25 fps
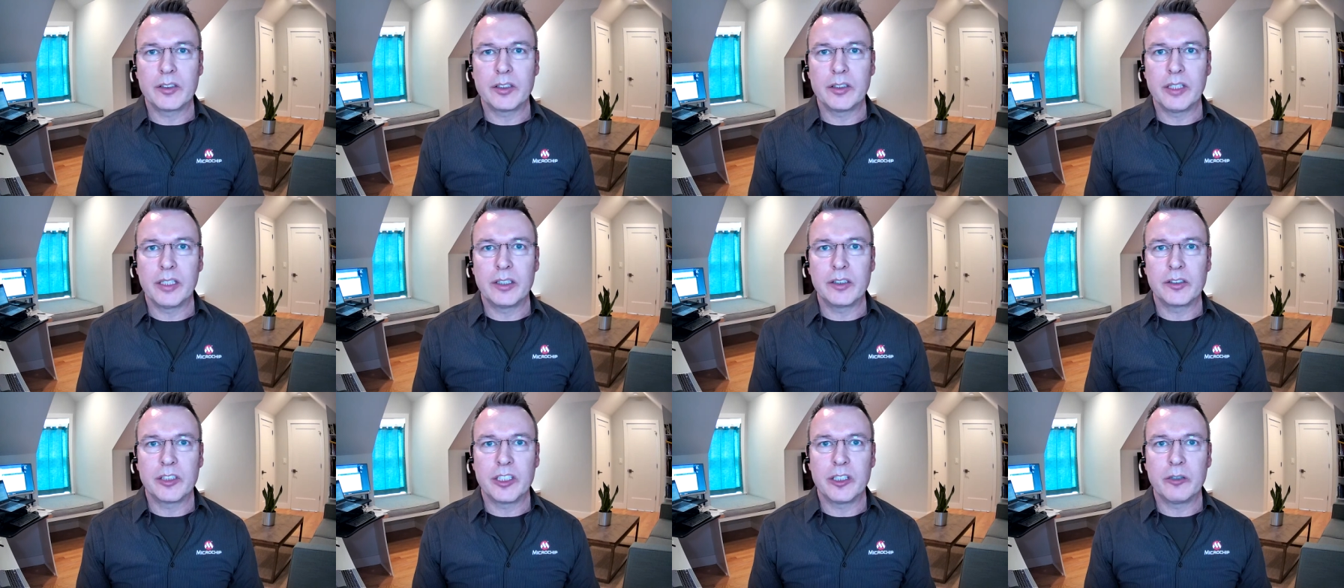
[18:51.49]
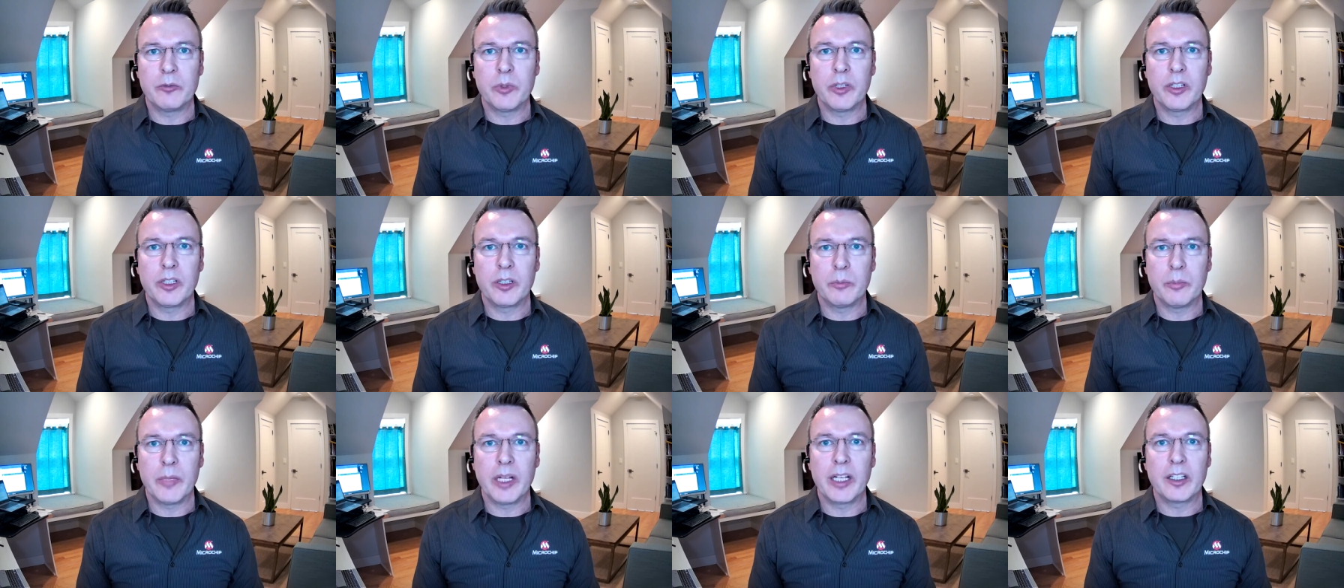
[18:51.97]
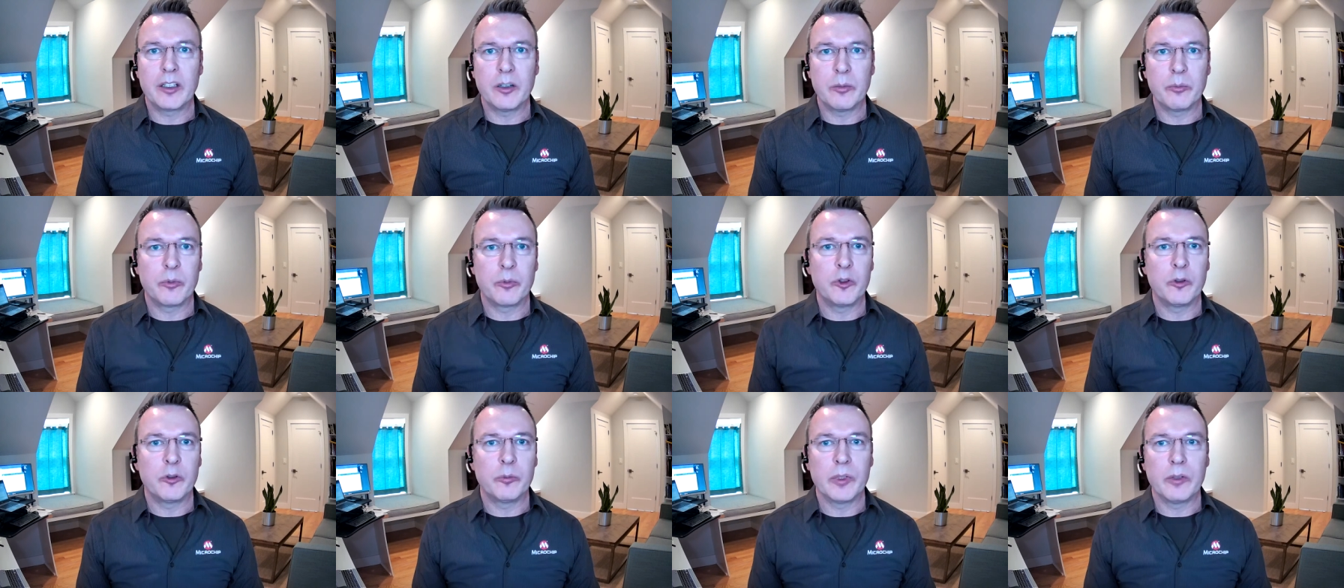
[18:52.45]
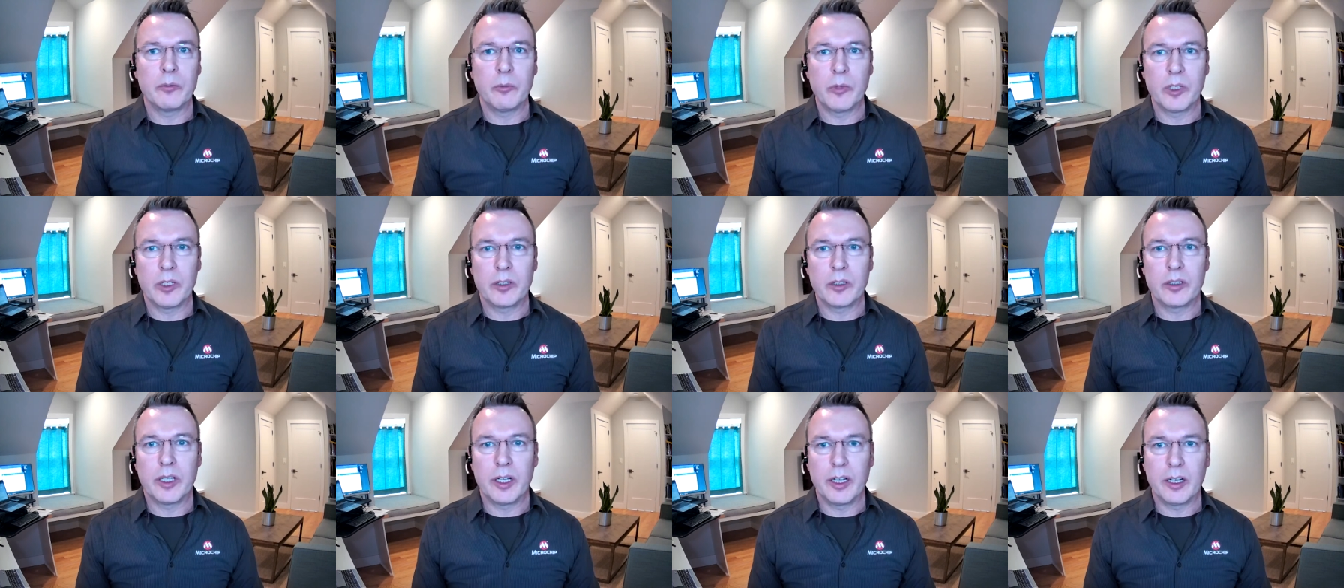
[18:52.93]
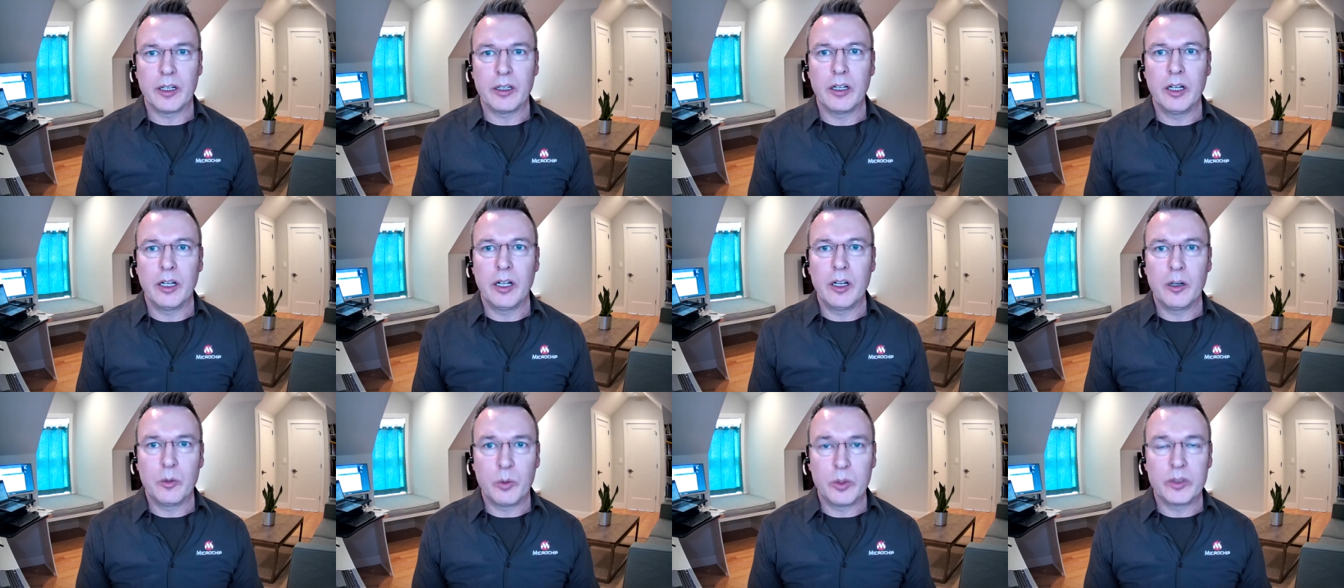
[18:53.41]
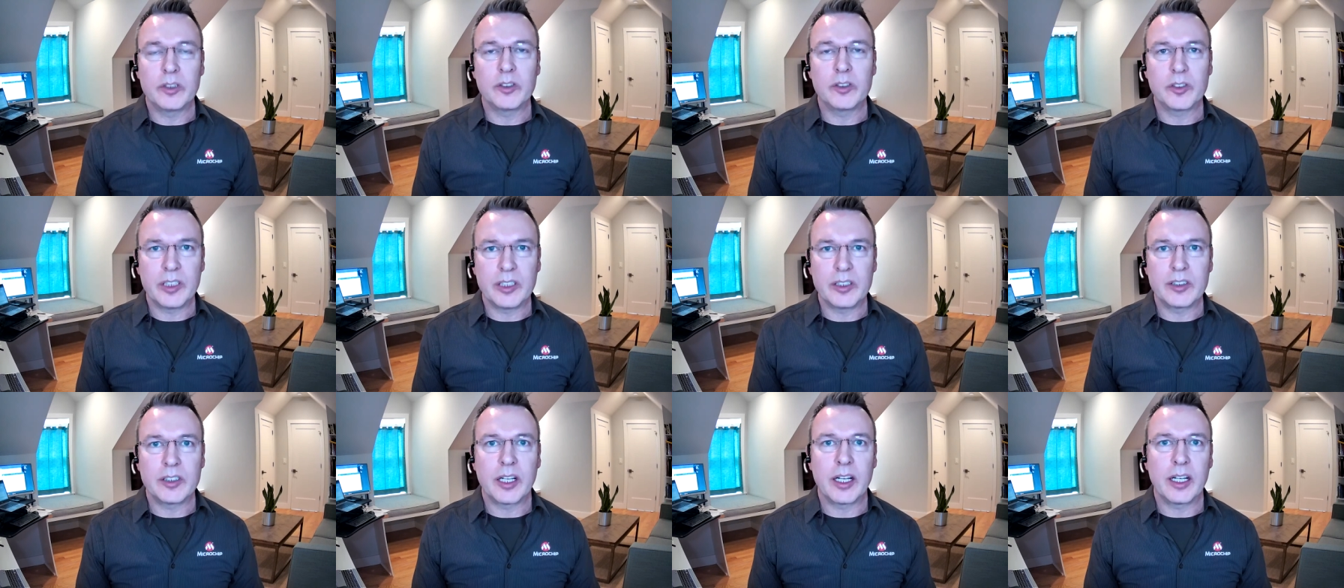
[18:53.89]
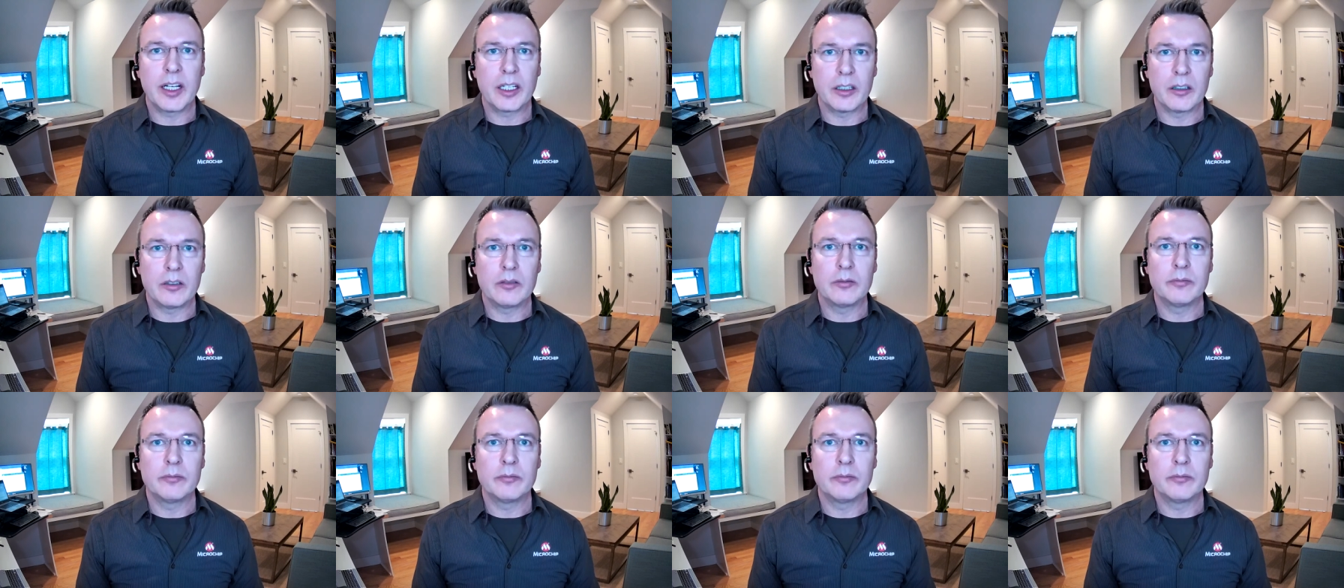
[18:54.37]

and then see if we can make an improvement with uh, with the CSAC